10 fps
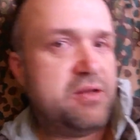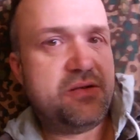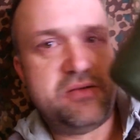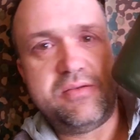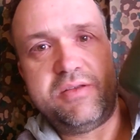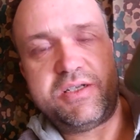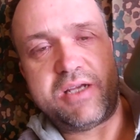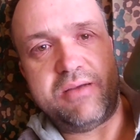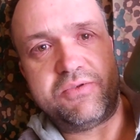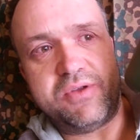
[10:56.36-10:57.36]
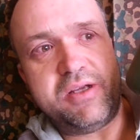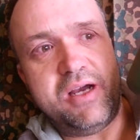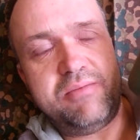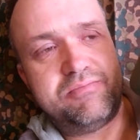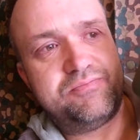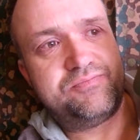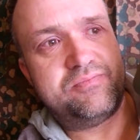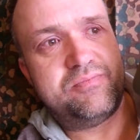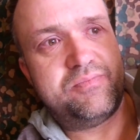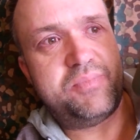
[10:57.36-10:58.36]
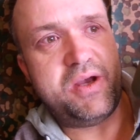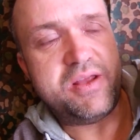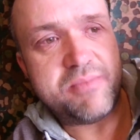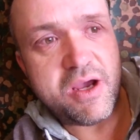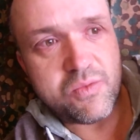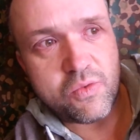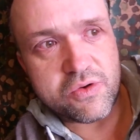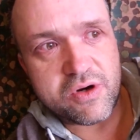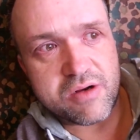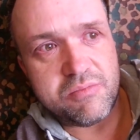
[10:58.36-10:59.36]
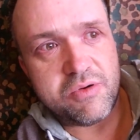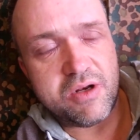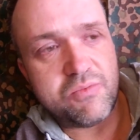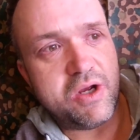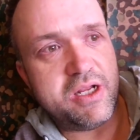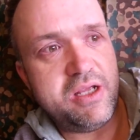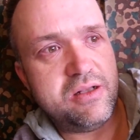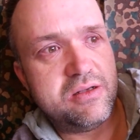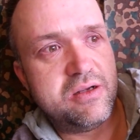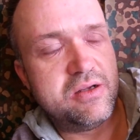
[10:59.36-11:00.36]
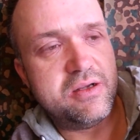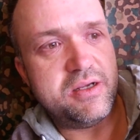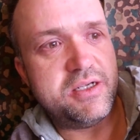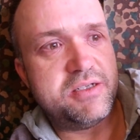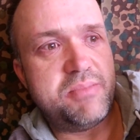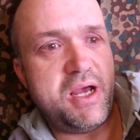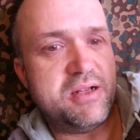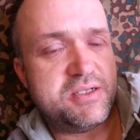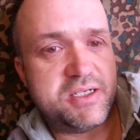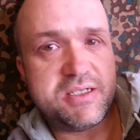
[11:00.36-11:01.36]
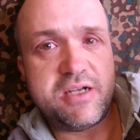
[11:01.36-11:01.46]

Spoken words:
this comes with a cup, but the amount of water I can boil in one hit is about 600